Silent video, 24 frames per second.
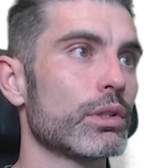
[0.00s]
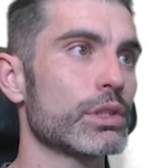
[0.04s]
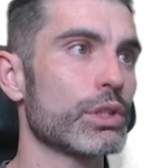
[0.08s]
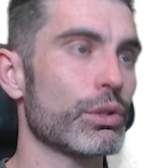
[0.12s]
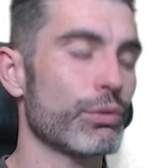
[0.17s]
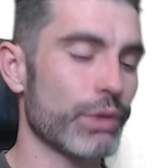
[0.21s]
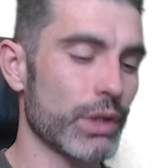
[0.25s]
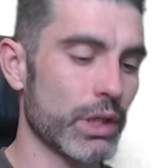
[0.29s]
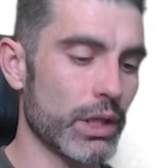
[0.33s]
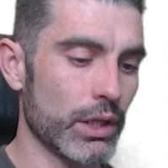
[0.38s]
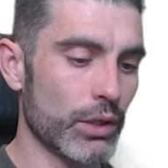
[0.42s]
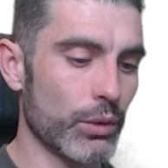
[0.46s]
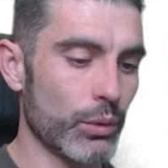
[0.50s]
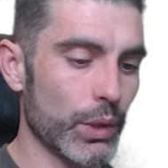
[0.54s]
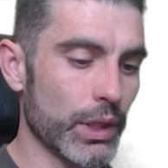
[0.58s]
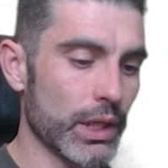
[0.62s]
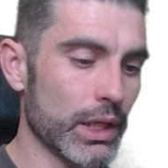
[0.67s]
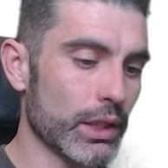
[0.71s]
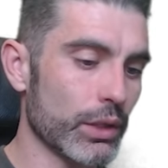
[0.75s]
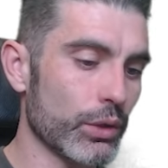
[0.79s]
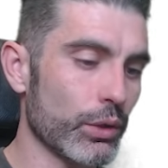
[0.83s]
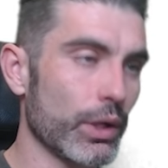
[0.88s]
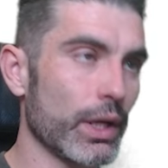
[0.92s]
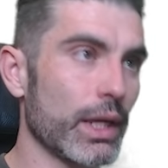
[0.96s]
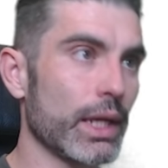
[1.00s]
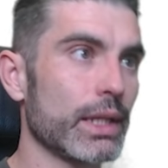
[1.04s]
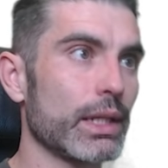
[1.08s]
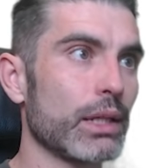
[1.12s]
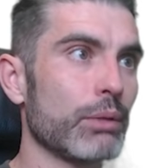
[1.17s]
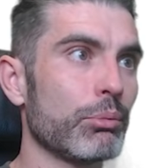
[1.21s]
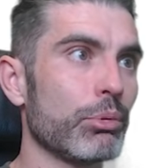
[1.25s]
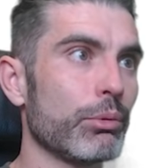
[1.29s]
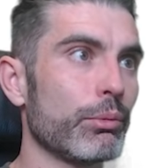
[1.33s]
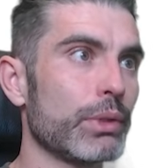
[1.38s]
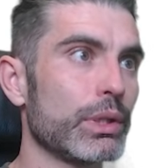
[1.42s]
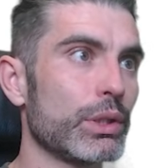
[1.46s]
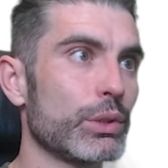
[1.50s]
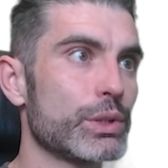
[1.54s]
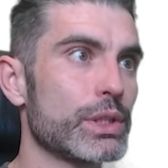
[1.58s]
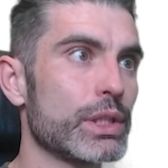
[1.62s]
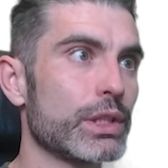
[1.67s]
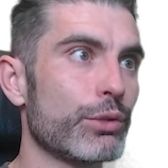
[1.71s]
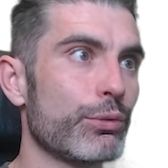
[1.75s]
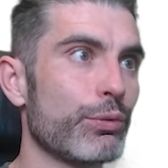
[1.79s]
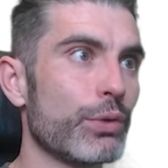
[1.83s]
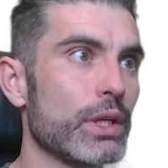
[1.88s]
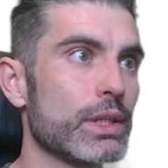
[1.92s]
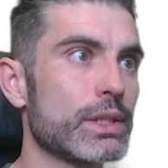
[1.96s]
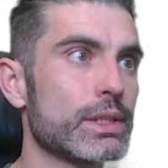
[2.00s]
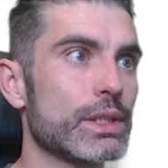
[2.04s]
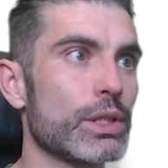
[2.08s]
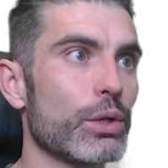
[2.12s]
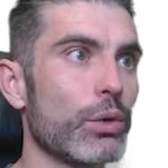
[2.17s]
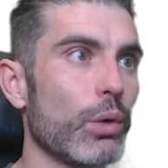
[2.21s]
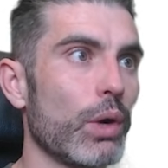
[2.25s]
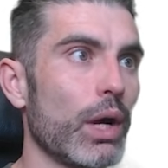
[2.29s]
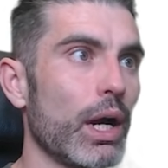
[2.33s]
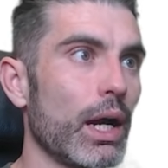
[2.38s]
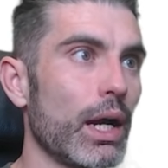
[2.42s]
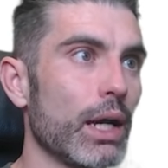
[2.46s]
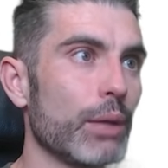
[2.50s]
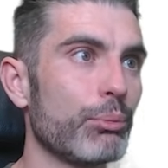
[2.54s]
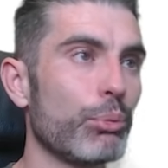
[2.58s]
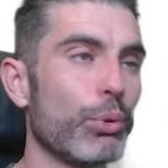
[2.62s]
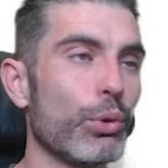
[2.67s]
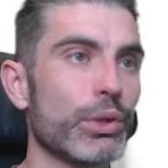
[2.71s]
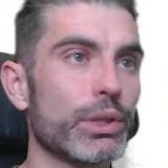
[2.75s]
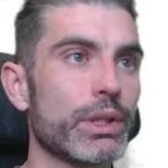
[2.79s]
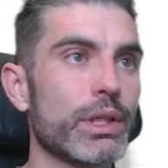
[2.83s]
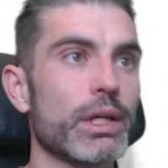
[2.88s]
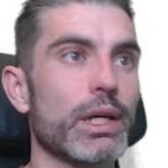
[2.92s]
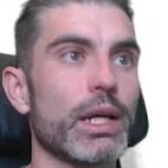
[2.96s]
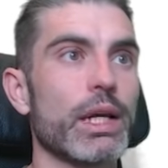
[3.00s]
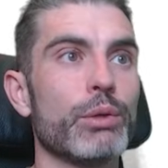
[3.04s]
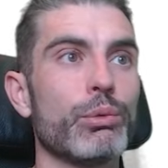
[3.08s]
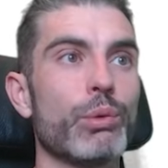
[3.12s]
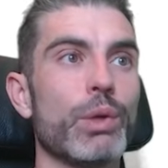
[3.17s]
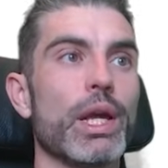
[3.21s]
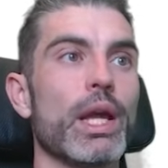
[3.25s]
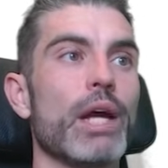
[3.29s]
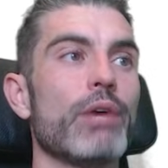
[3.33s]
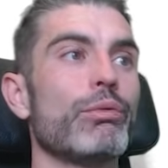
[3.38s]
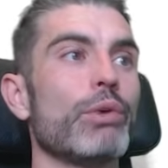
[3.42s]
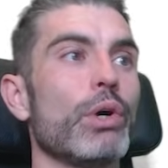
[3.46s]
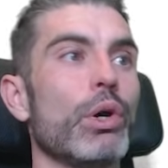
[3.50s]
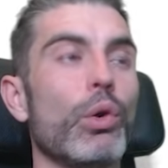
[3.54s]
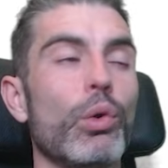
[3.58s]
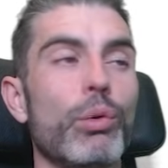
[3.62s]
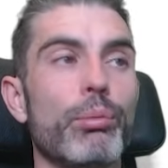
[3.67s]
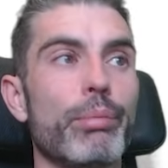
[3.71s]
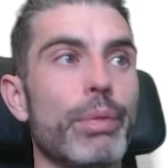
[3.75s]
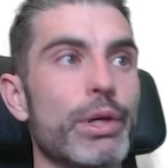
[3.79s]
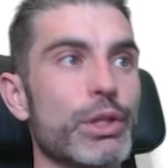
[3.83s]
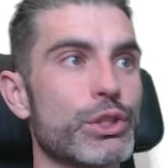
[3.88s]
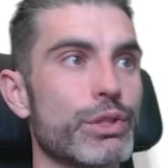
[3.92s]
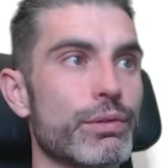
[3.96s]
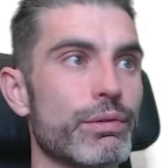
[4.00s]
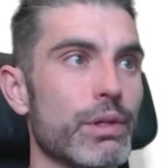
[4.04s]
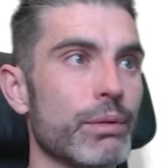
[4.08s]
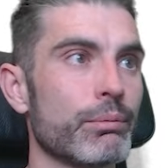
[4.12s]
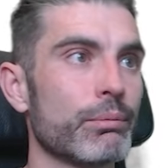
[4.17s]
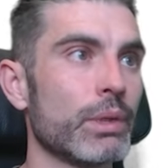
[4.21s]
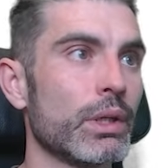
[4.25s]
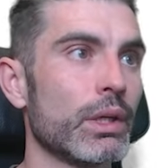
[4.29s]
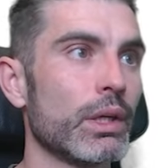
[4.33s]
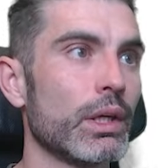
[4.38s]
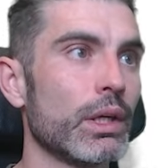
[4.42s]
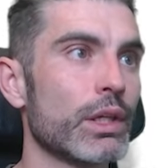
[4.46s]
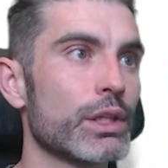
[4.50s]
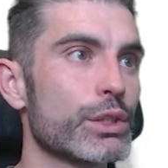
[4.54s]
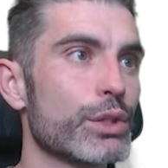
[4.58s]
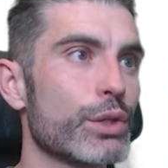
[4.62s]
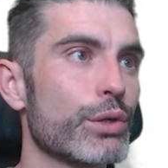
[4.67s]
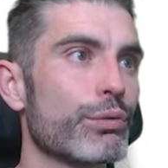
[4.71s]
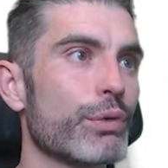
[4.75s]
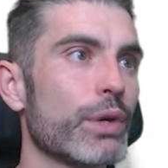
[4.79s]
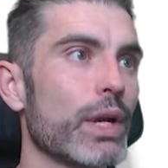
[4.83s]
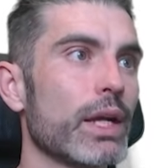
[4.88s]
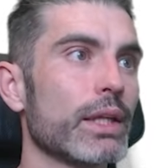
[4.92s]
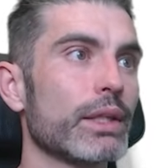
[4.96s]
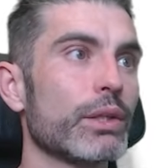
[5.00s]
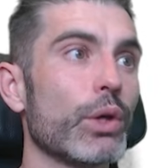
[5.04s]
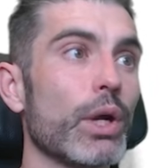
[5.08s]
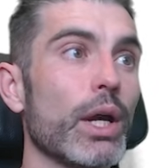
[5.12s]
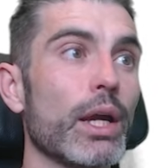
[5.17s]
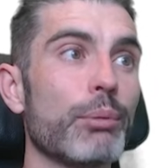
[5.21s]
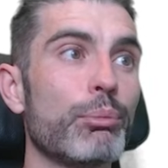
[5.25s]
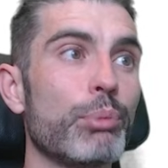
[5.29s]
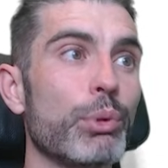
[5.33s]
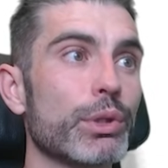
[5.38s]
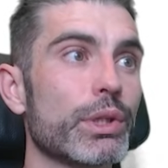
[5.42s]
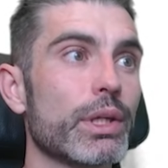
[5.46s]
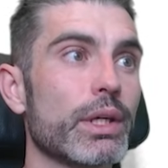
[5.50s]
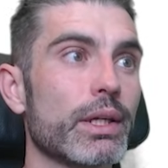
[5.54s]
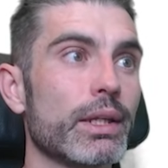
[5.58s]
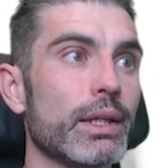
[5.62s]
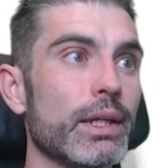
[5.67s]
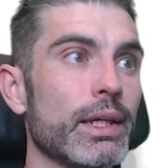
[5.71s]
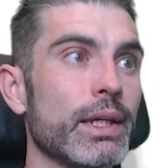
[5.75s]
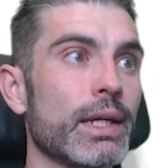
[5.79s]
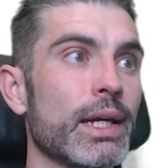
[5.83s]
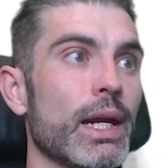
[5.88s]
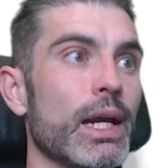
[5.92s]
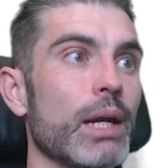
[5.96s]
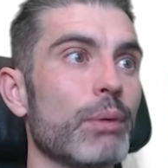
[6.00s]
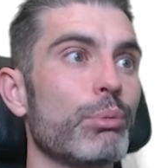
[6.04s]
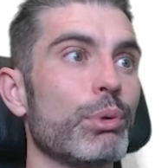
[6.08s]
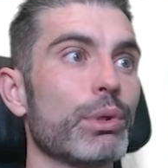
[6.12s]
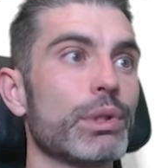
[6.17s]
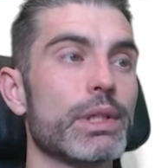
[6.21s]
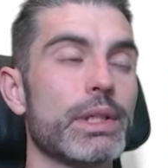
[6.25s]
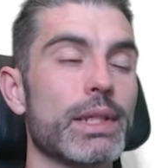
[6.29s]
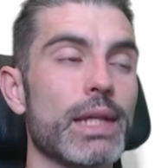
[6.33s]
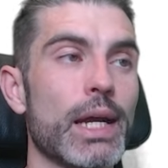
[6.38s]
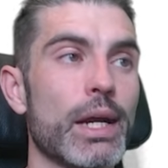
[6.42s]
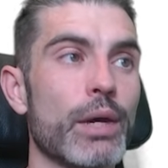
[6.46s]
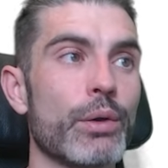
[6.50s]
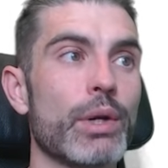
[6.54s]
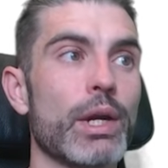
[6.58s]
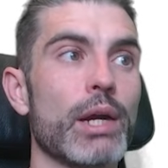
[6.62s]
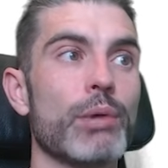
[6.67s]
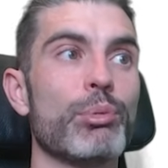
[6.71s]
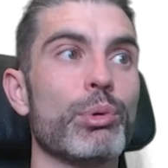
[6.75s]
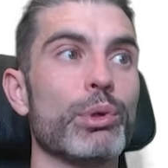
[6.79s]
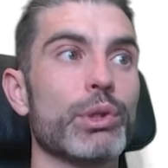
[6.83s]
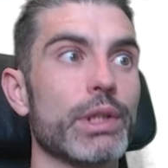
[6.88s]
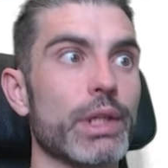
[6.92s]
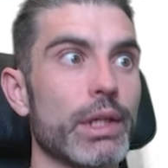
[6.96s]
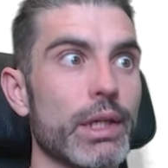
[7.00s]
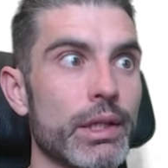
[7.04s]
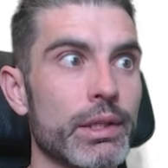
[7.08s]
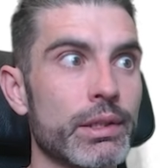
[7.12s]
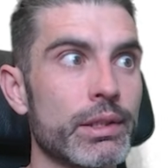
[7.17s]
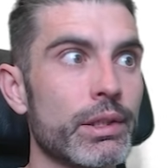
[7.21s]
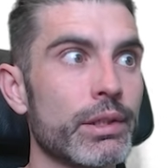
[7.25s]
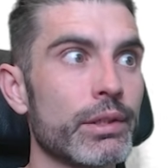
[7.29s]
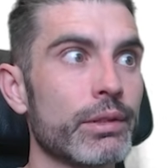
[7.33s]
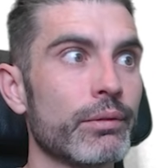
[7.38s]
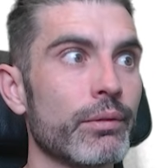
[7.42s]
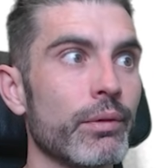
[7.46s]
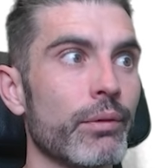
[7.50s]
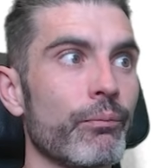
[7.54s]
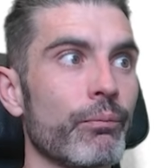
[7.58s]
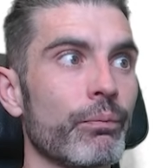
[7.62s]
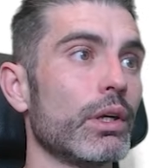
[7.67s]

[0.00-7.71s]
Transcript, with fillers: So over here, we can go ahead and implement those interfaces. So I pointer, and we have a whole bunch of them. So you've got I pointer click, I pointer down, I pointer enter.